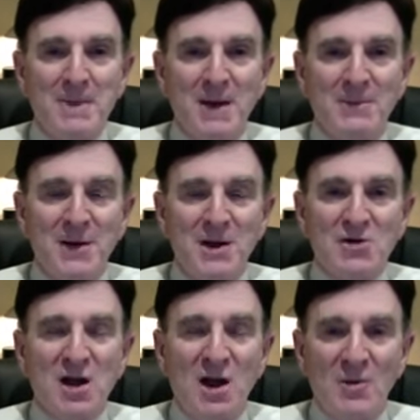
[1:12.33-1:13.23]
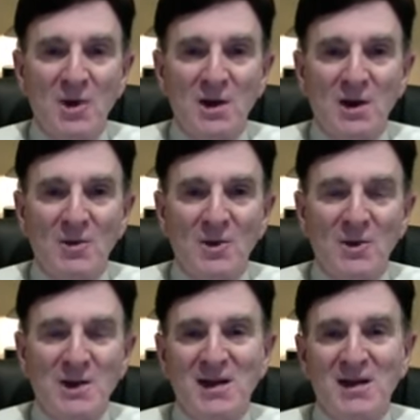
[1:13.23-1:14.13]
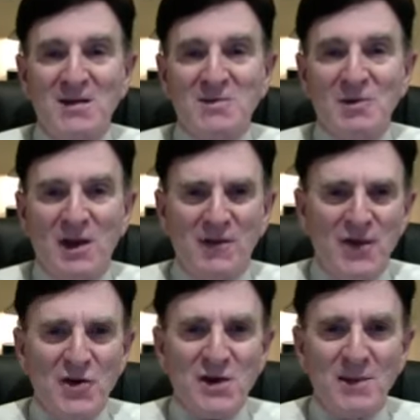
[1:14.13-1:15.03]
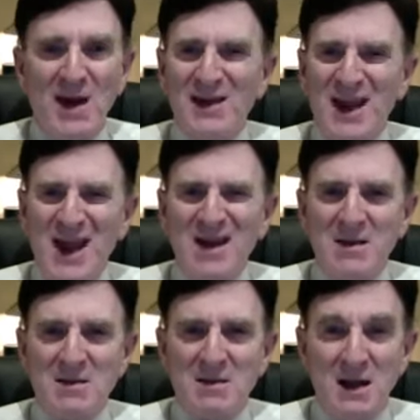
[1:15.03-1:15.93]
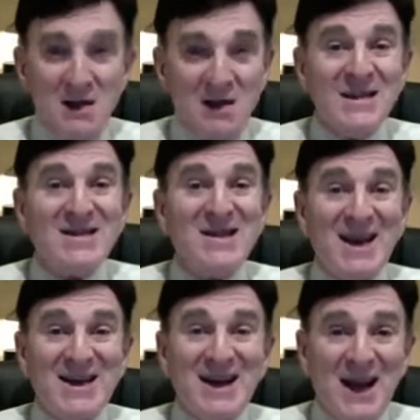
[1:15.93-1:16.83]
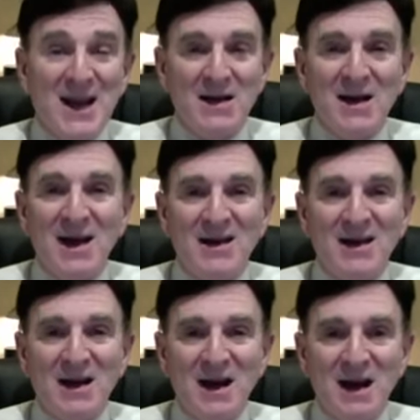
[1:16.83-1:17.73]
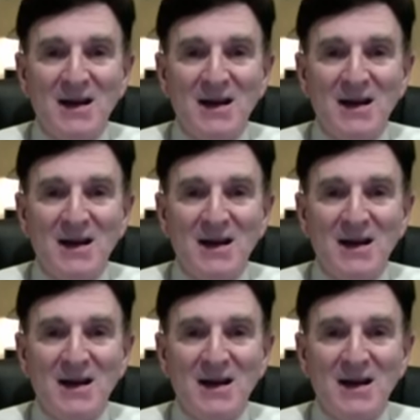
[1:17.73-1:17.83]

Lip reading: But years ago, we know when we did this, when they first came out in the 80s, that's 1980, not 1880,